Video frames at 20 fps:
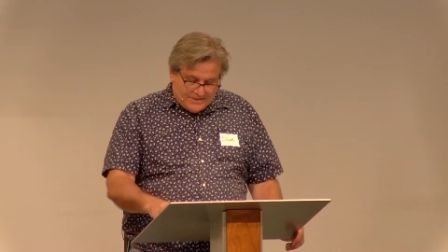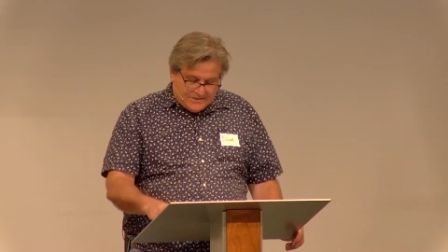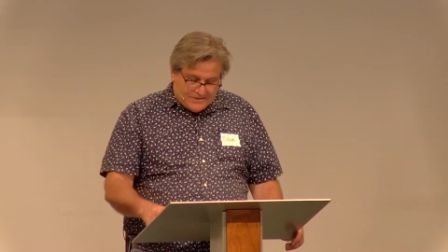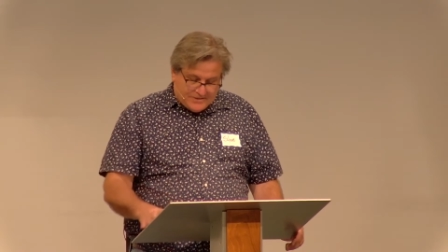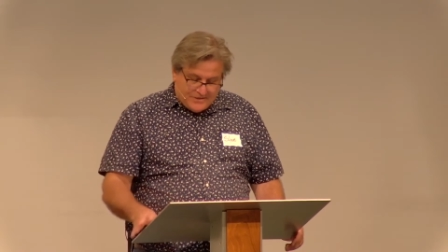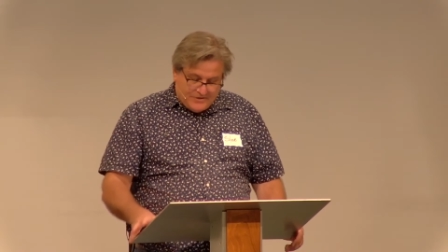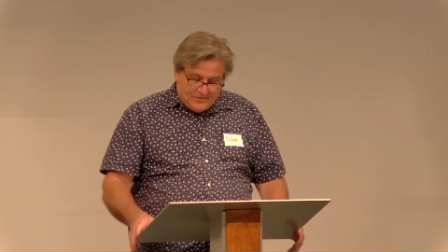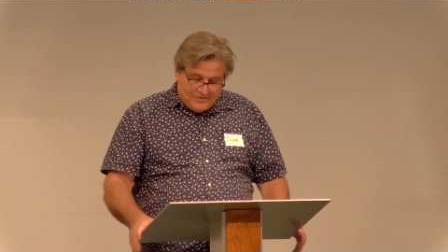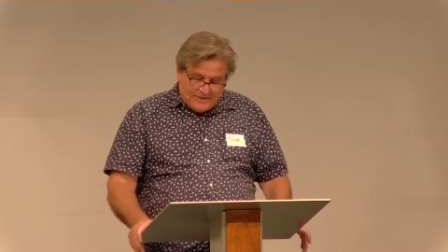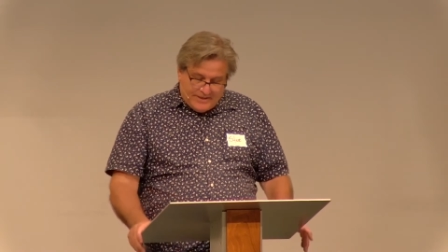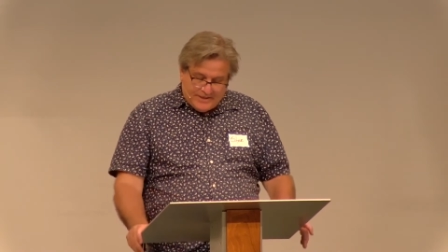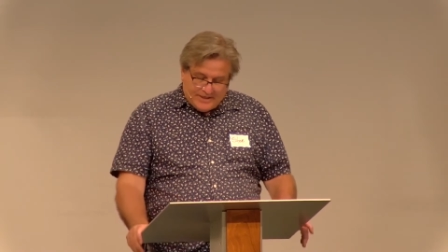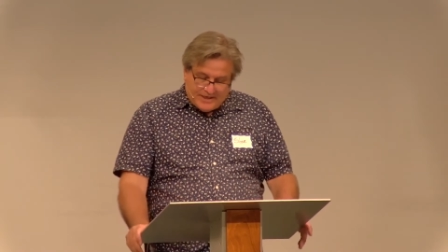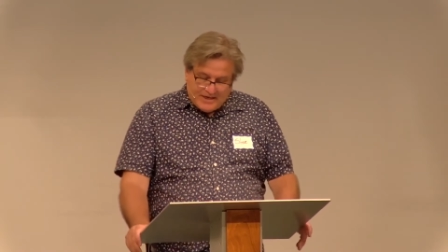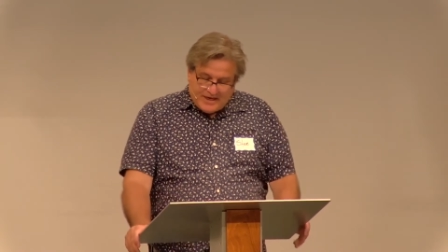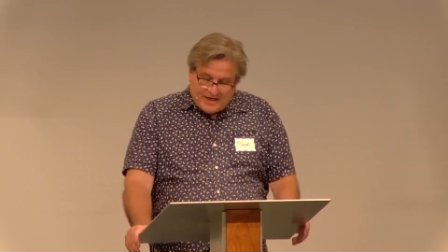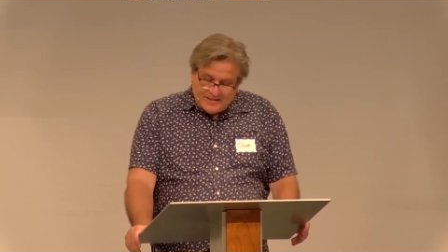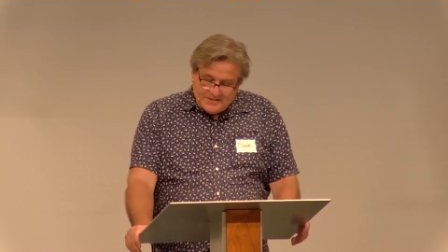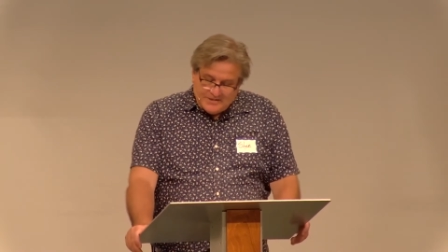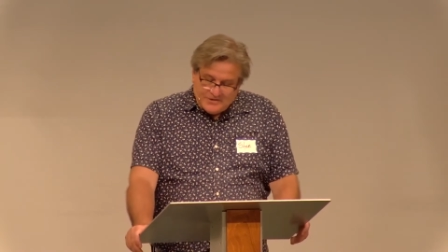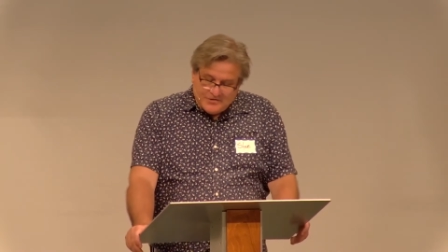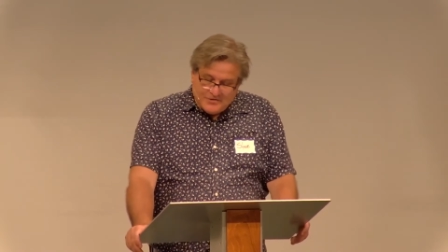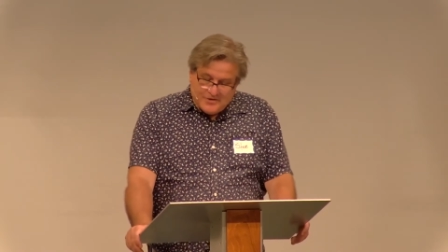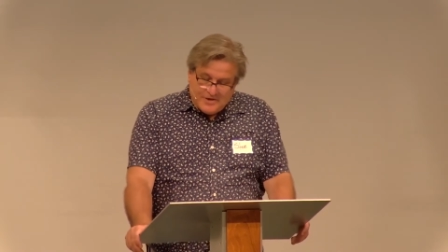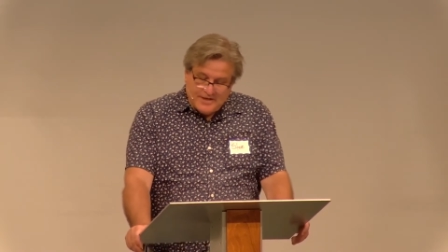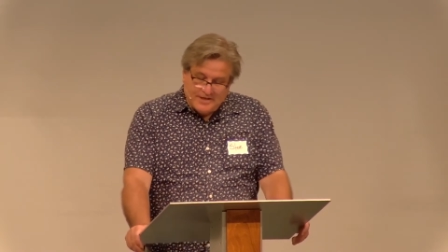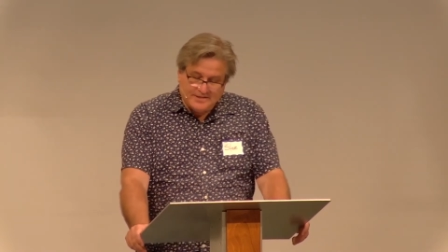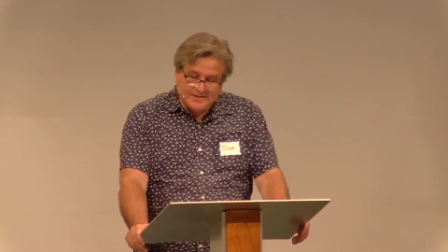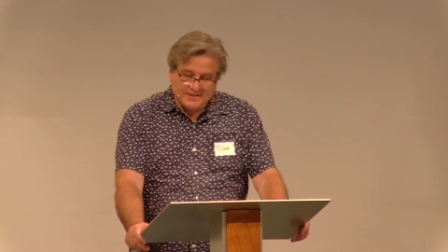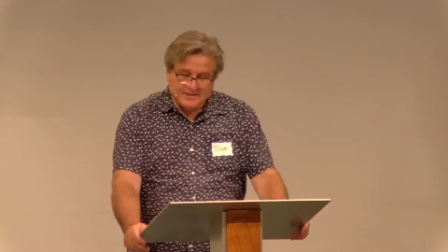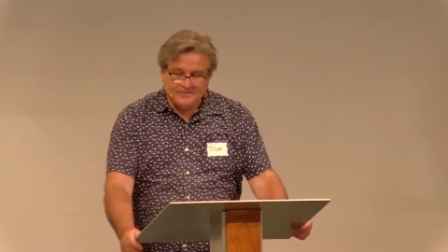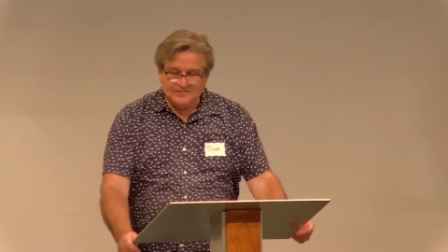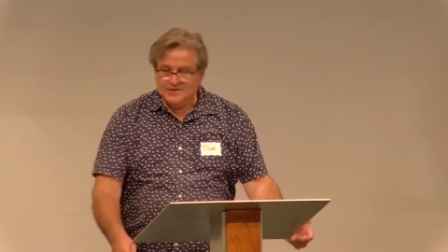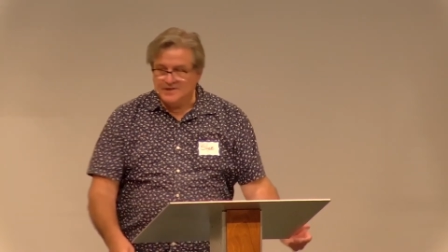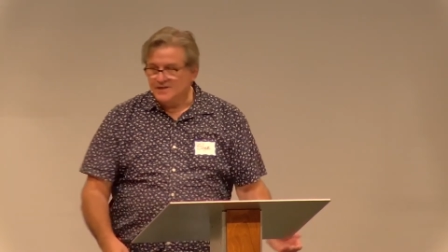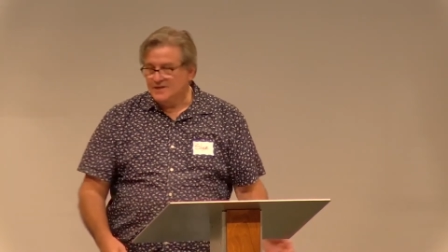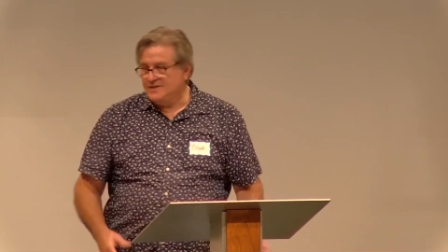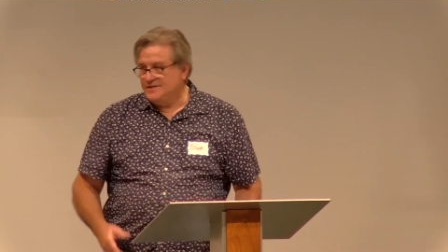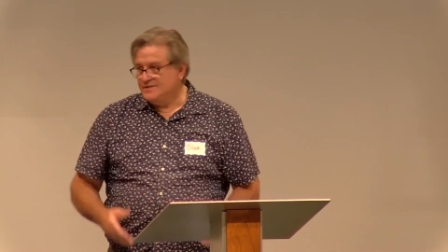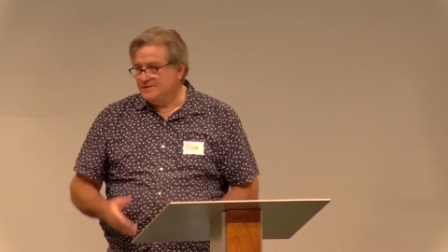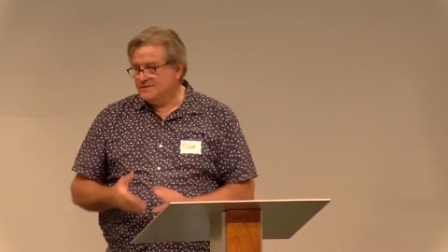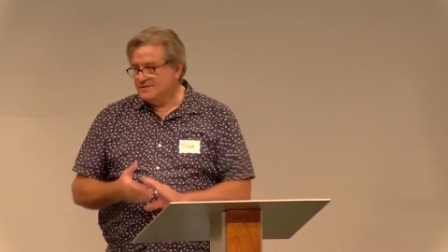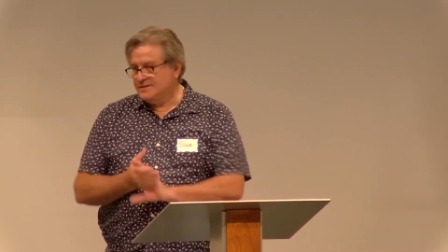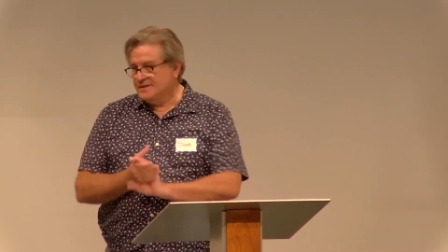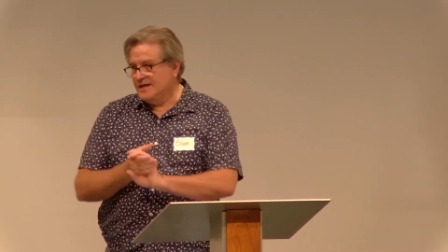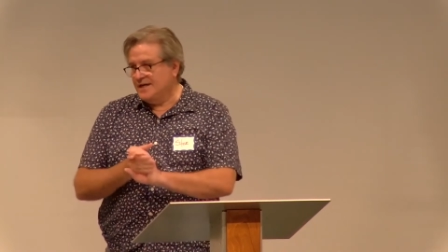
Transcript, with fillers: And so, in God's creativity,